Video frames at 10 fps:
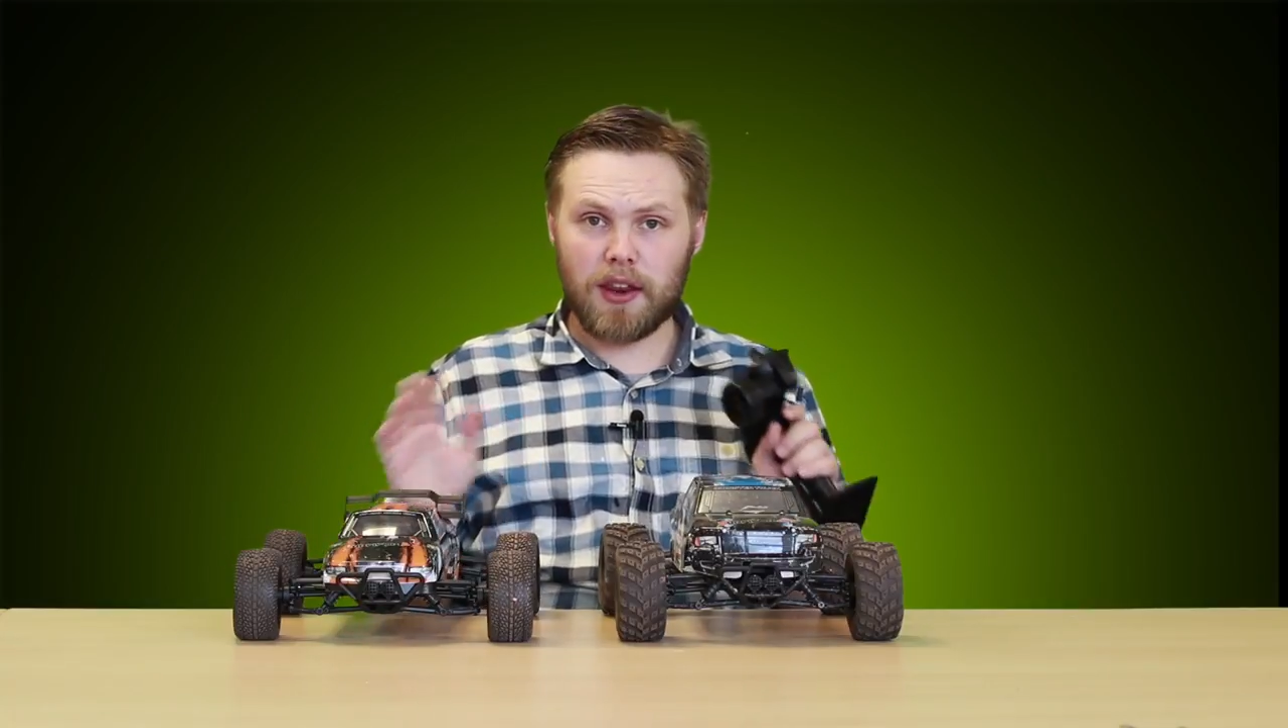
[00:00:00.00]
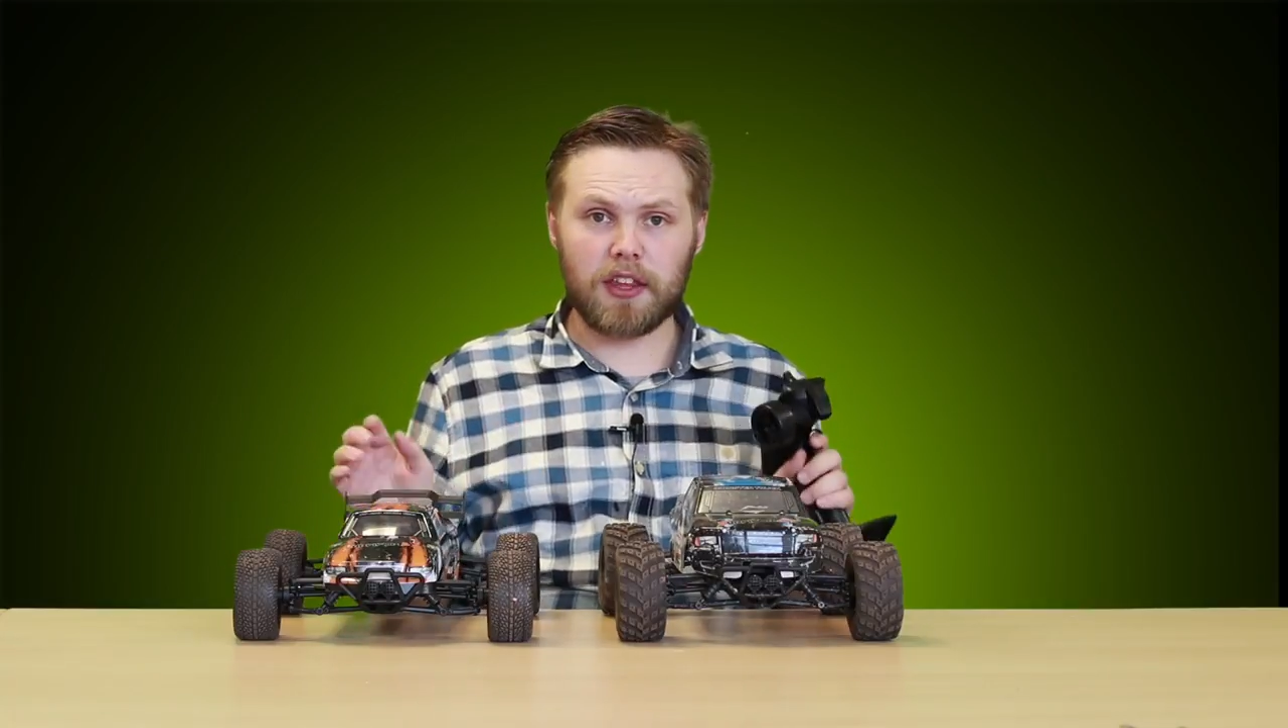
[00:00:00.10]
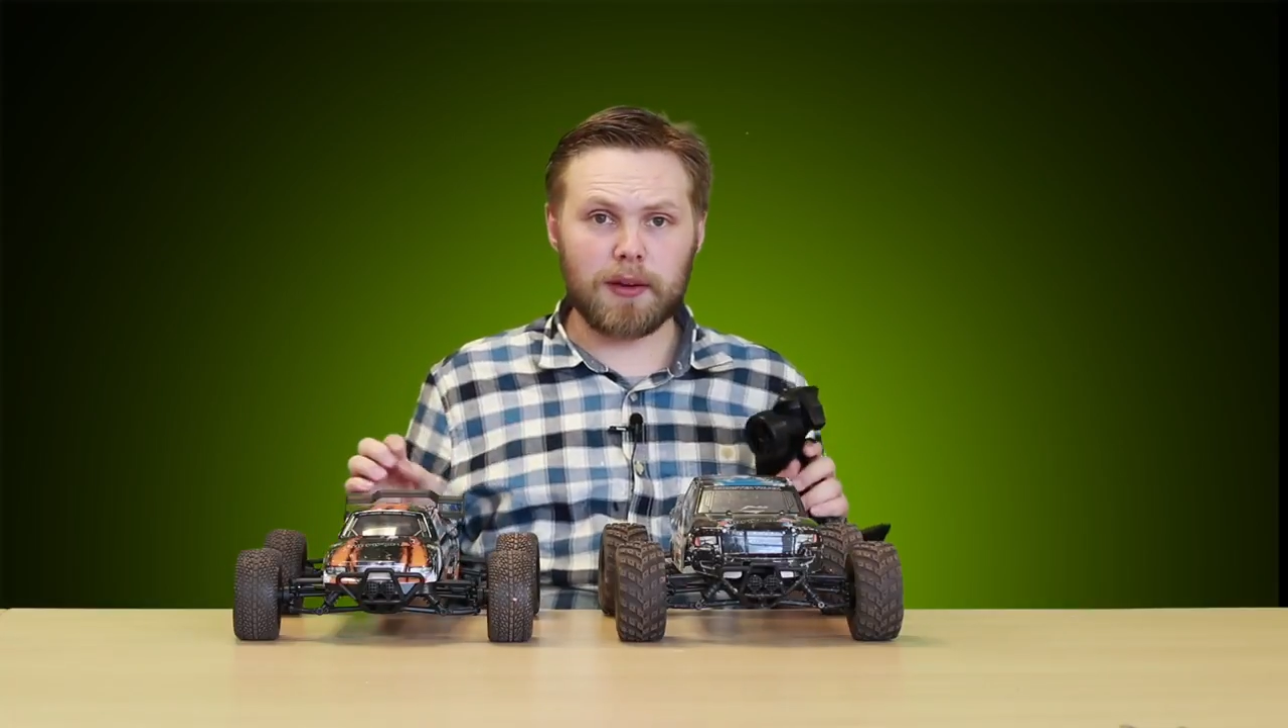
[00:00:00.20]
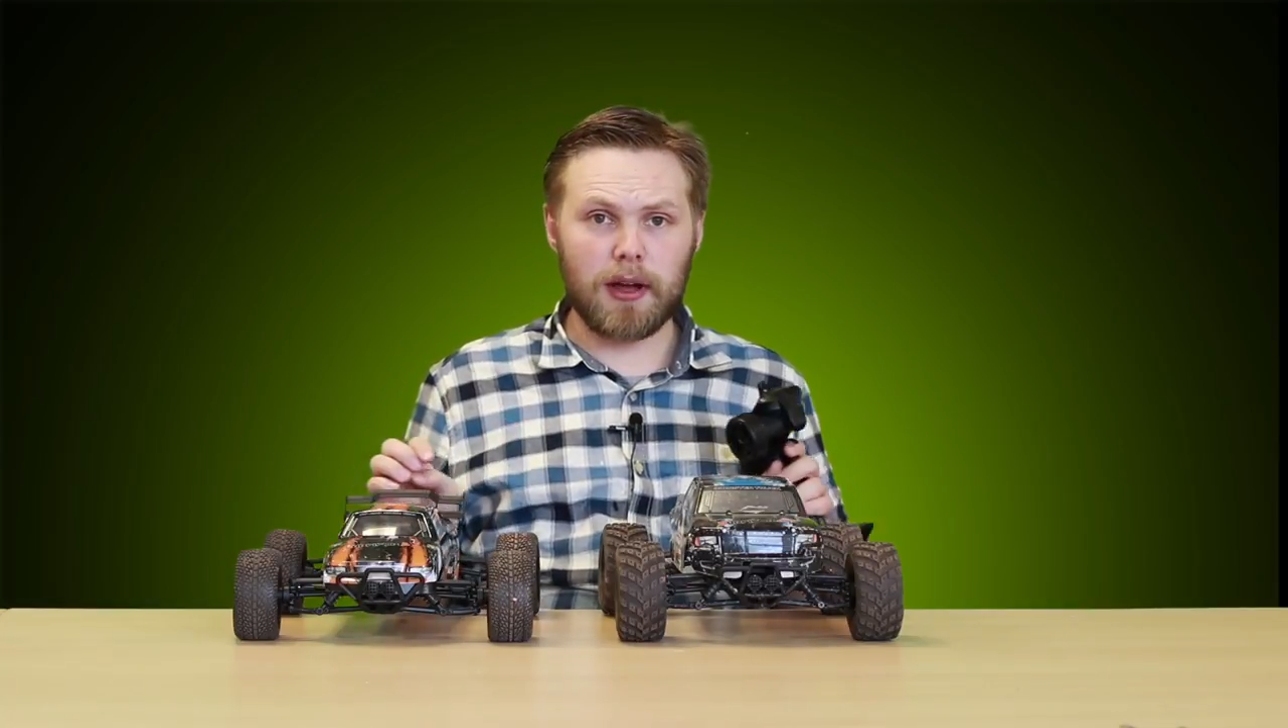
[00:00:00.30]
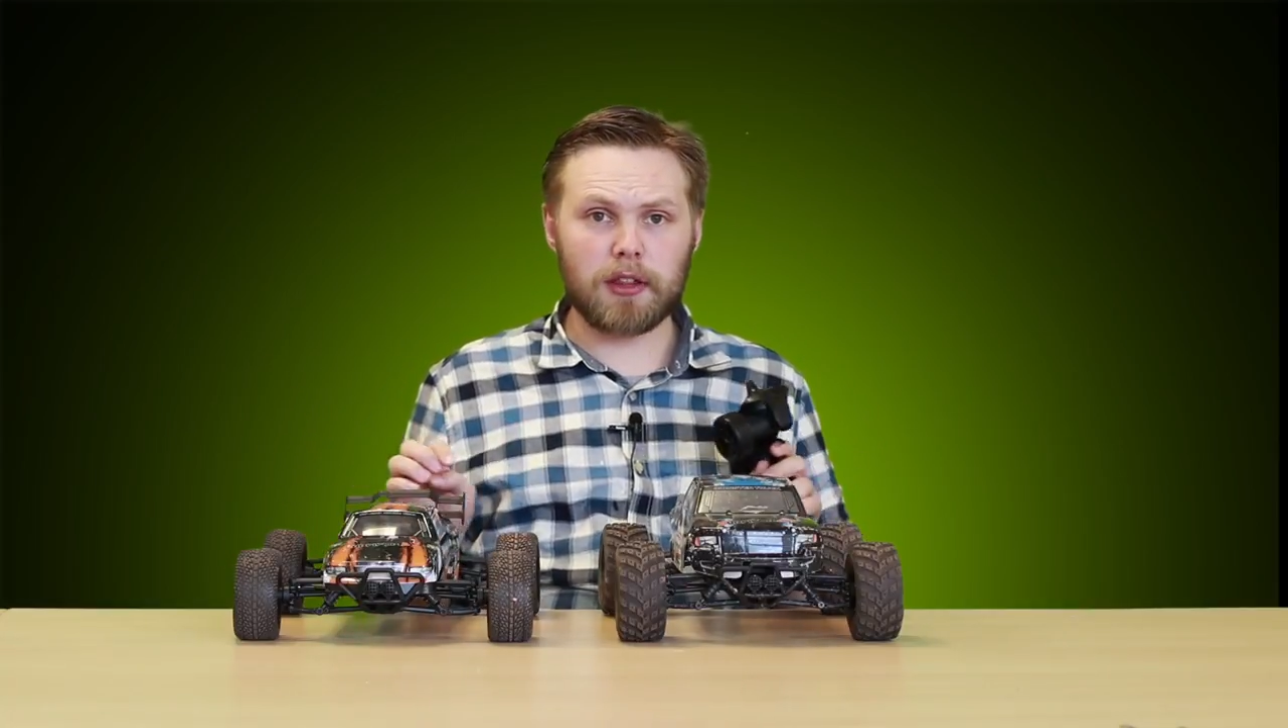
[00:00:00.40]

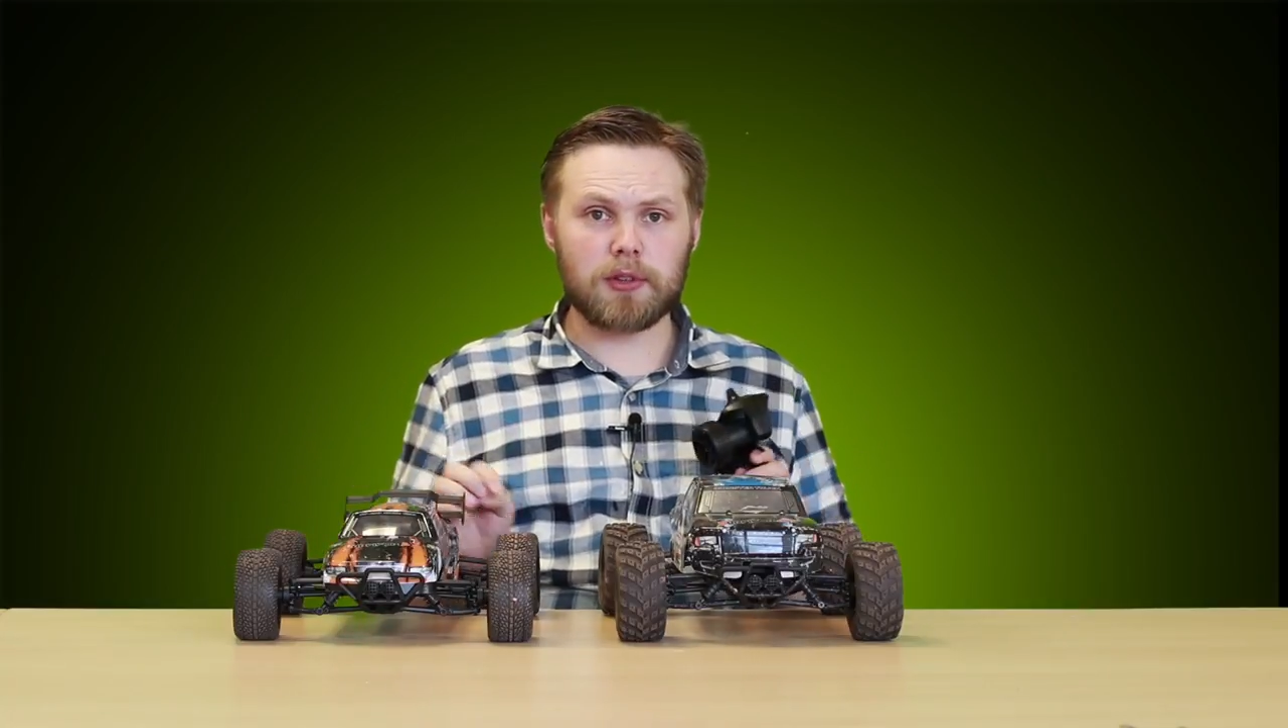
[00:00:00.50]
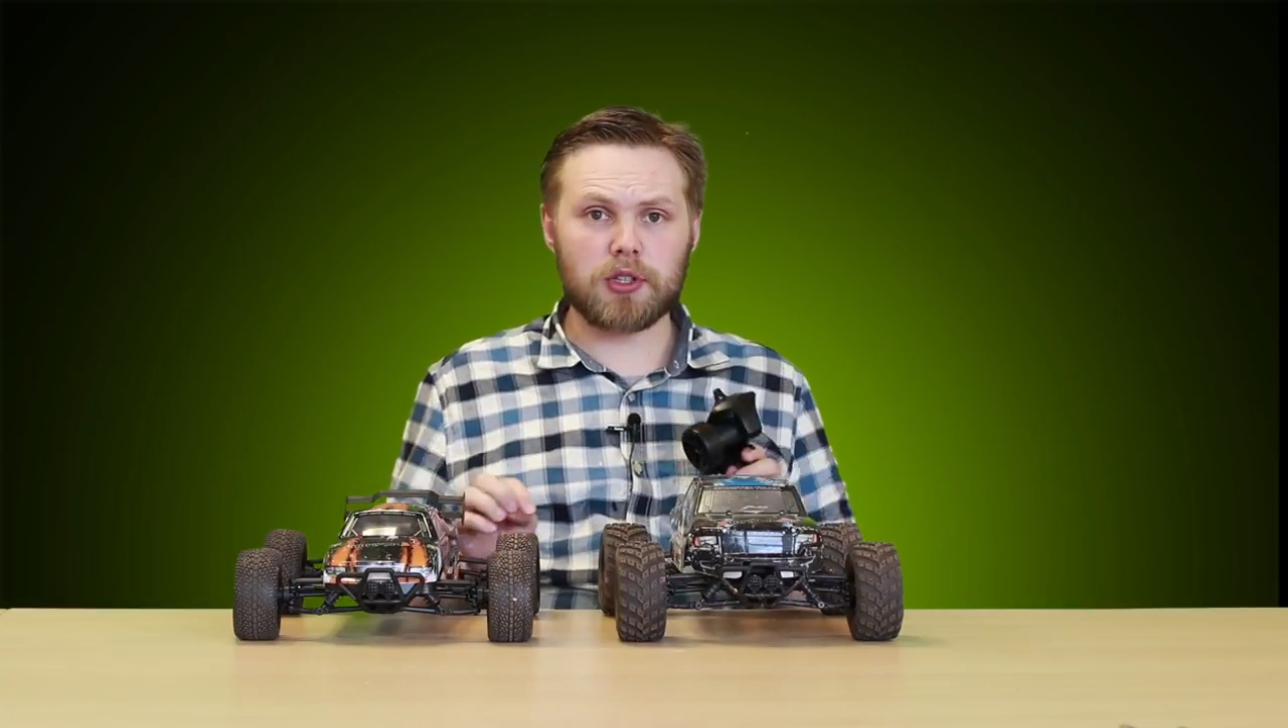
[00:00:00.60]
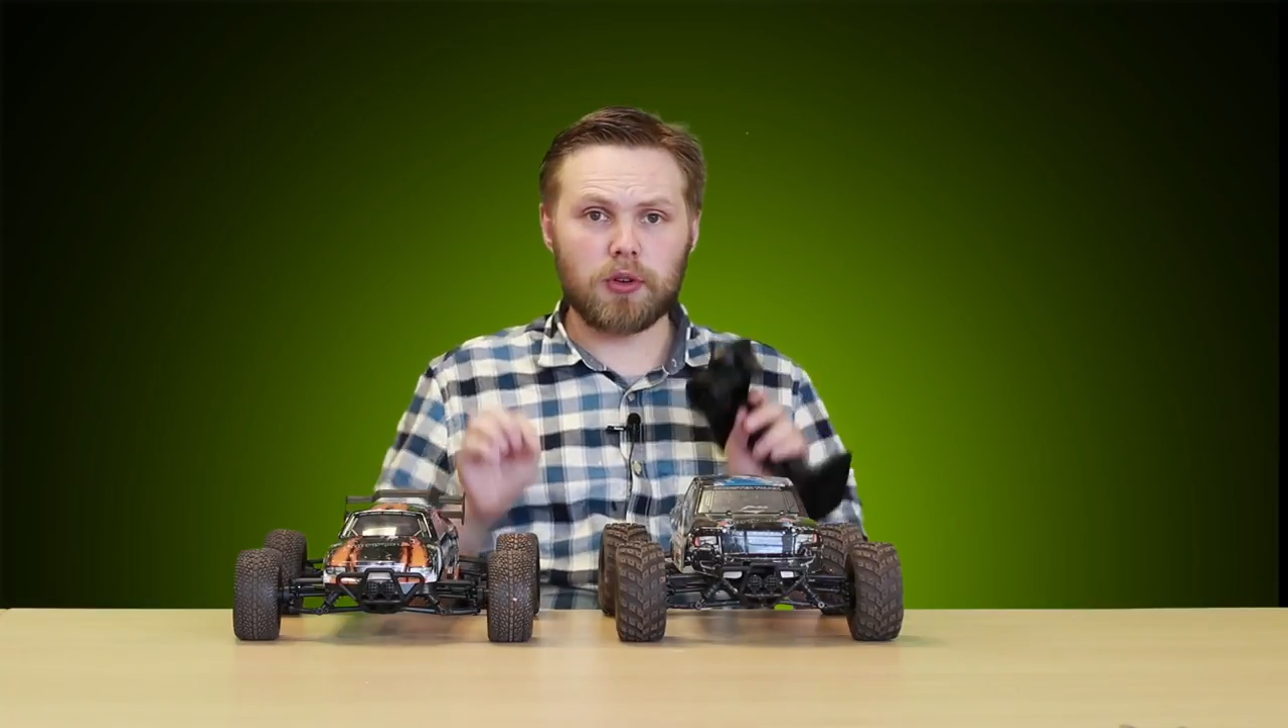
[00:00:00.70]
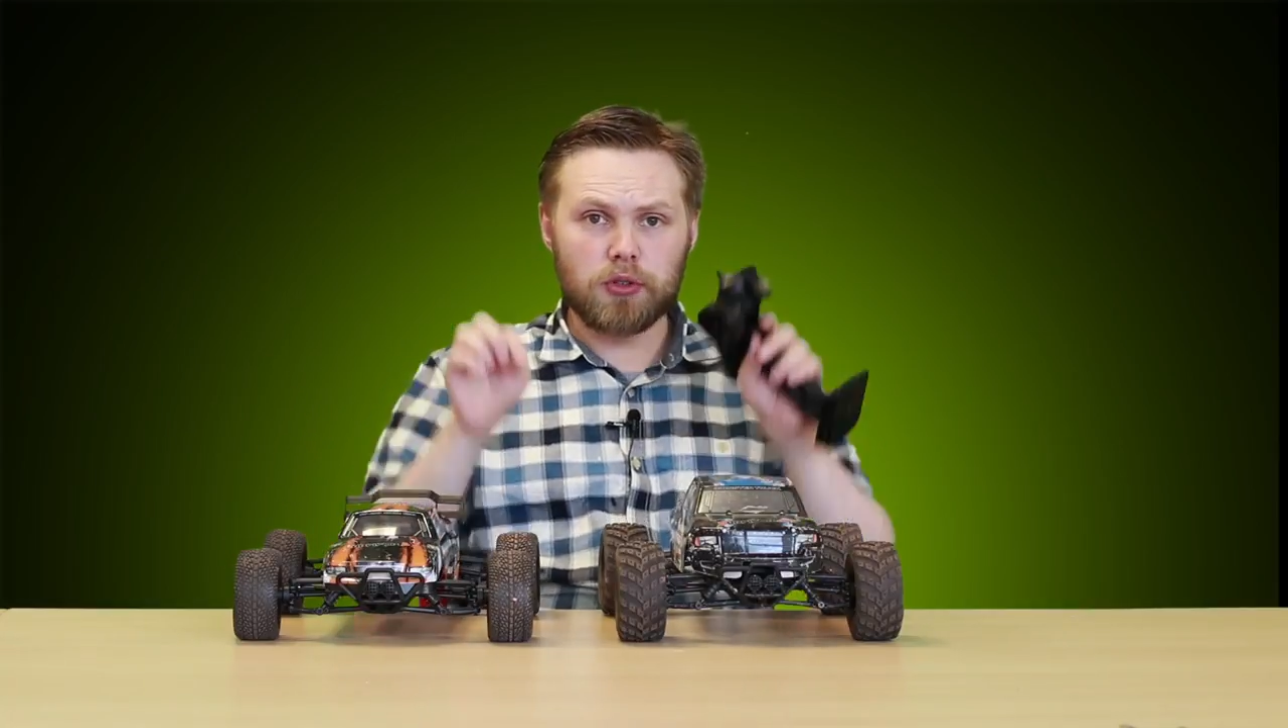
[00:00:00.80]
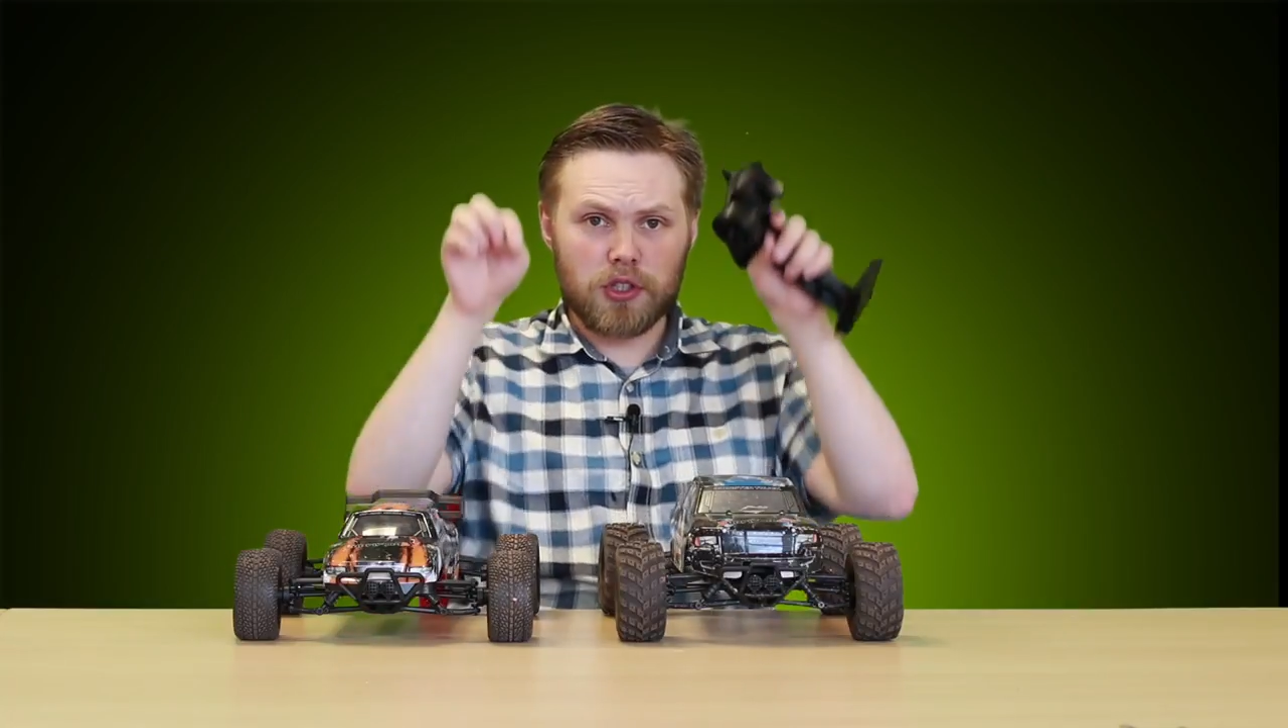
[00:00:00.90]
anything about them at all,